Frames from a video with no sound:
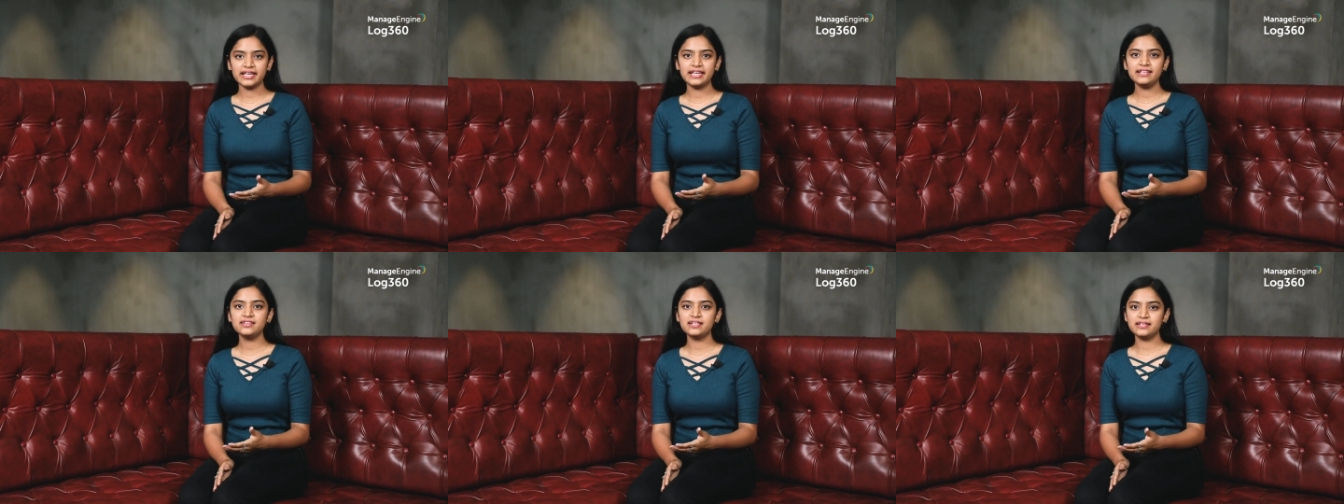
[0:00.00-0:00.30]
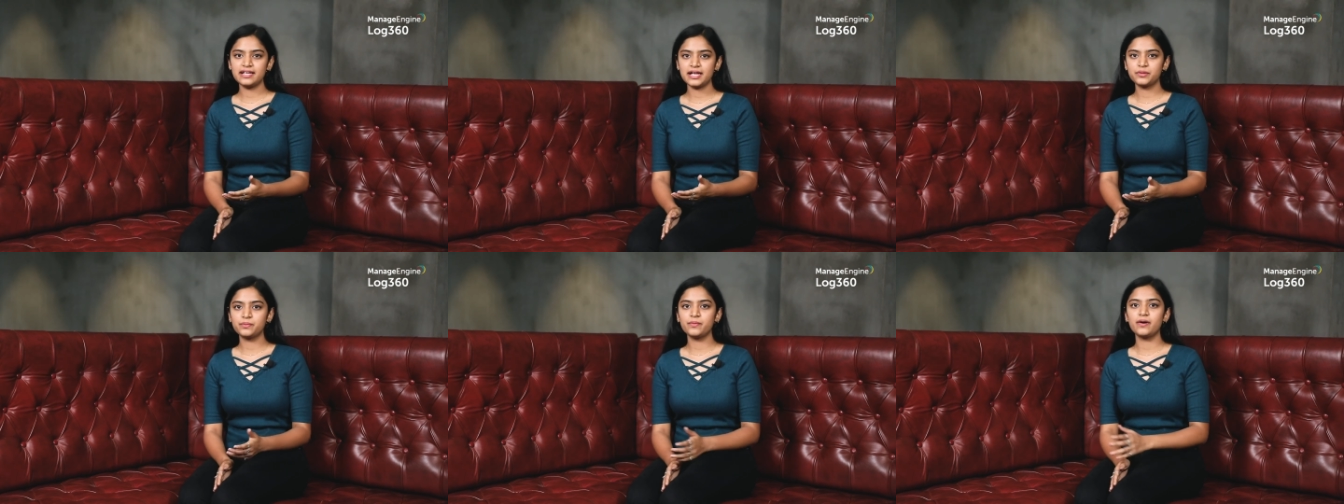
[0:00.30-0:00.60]
in the
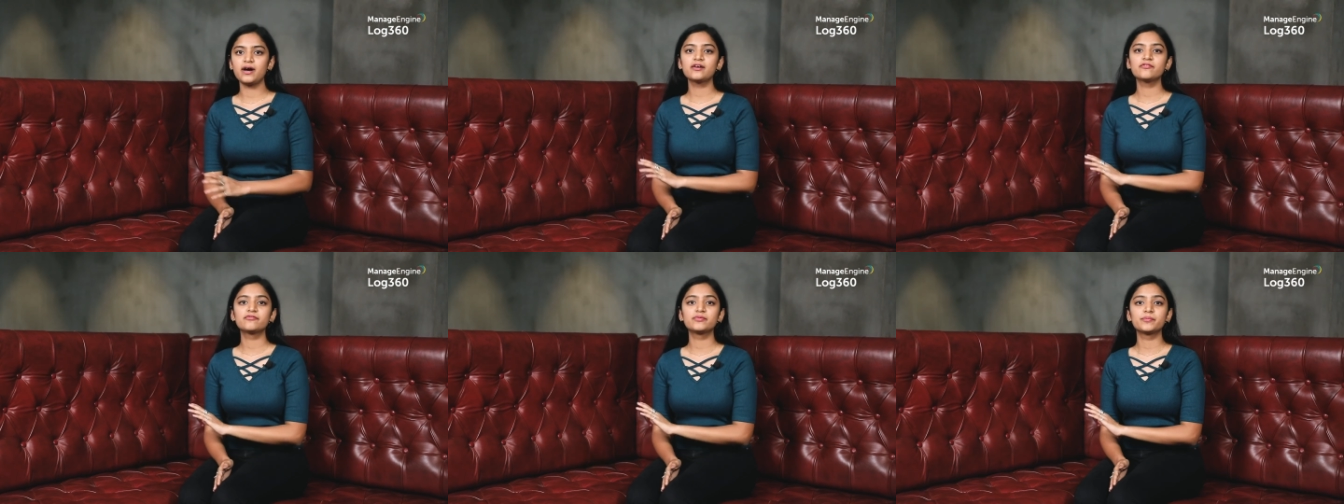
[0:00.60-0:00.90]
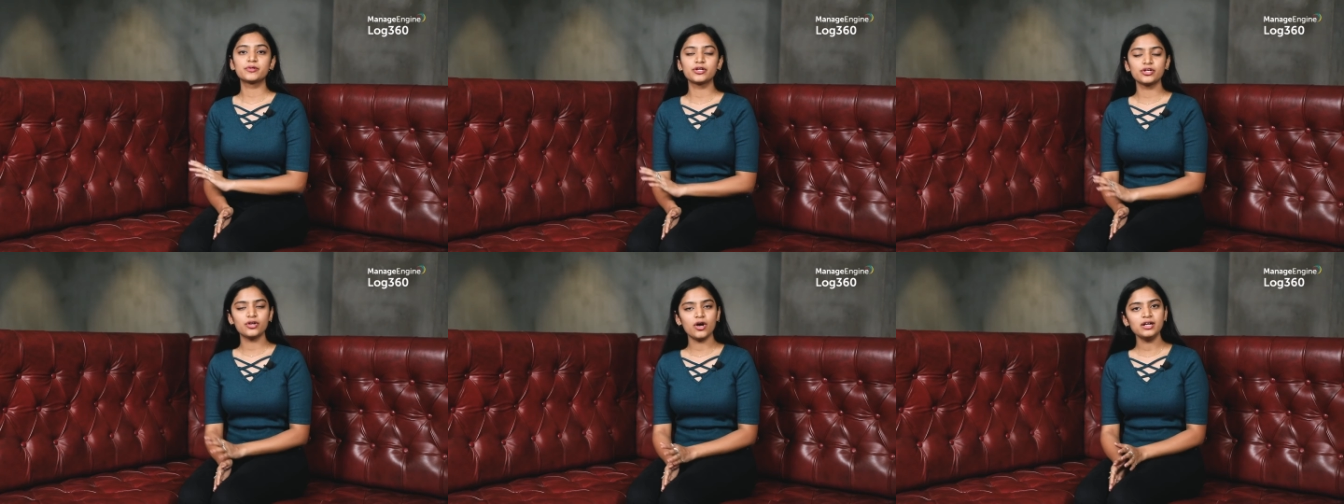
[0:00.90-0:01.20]
network for
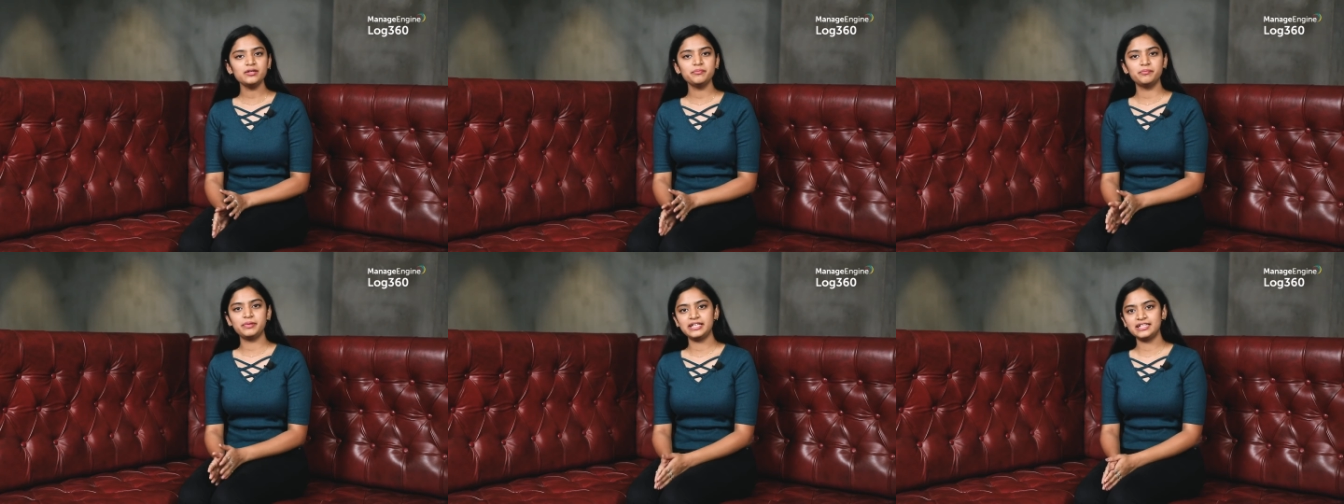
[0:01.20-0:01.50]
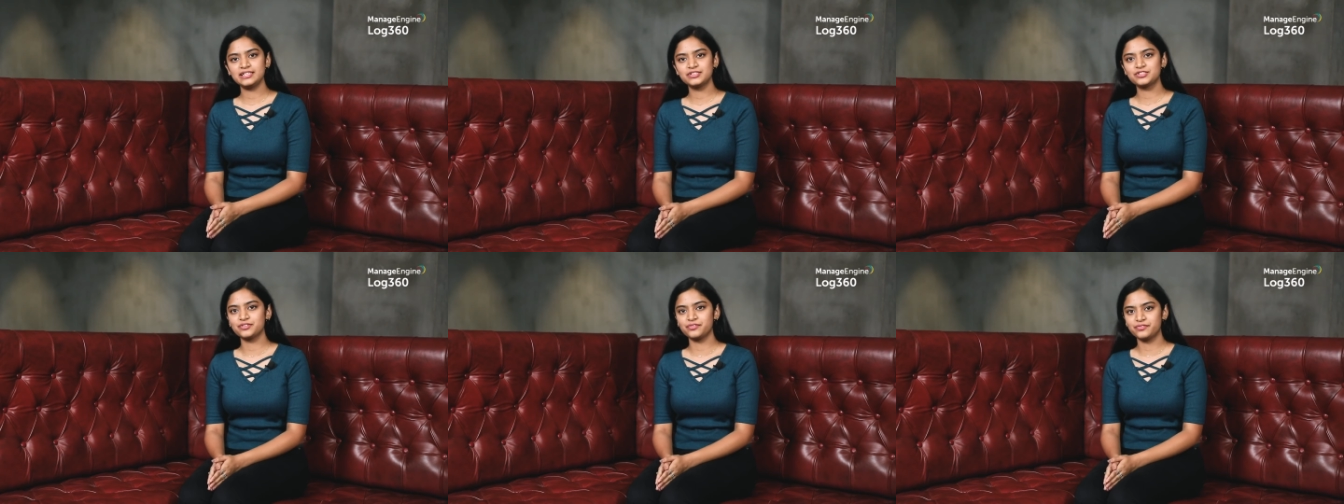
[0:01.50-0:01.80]
prolonged
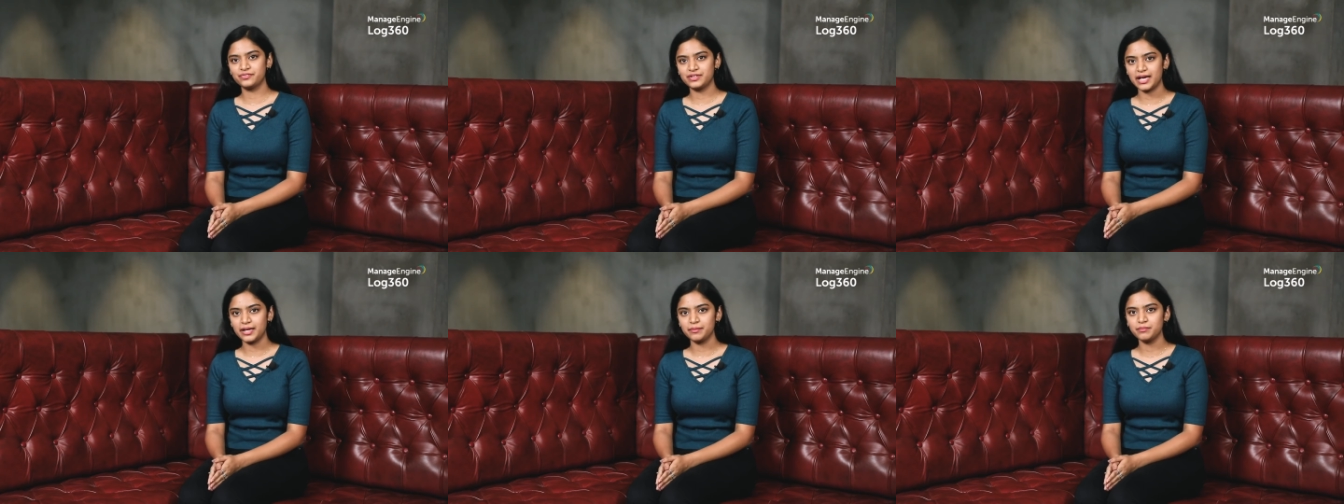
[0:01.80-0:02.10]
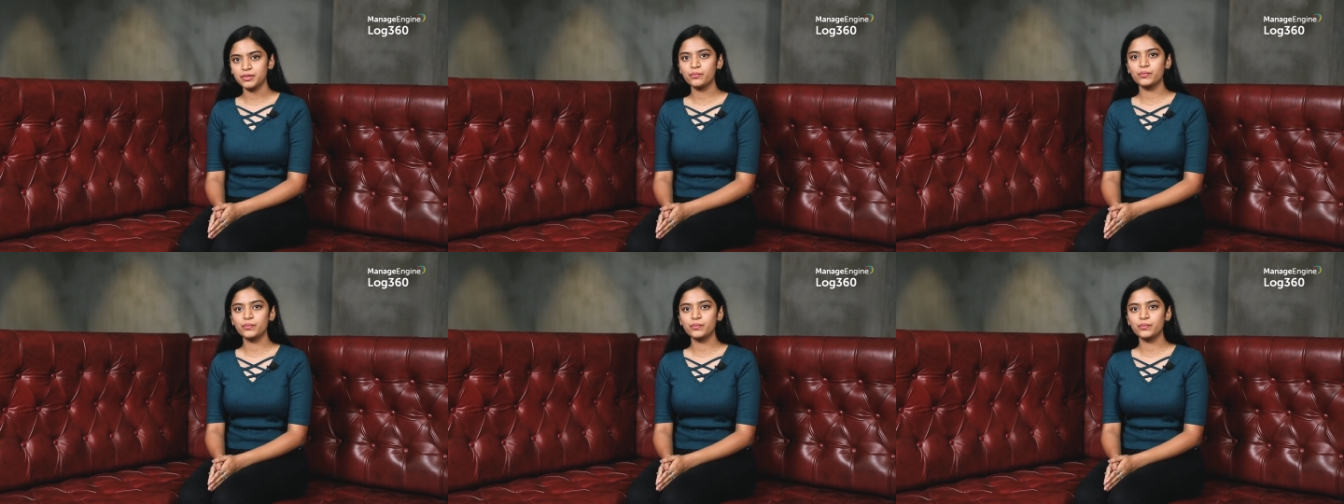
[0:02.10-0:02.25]
periods of time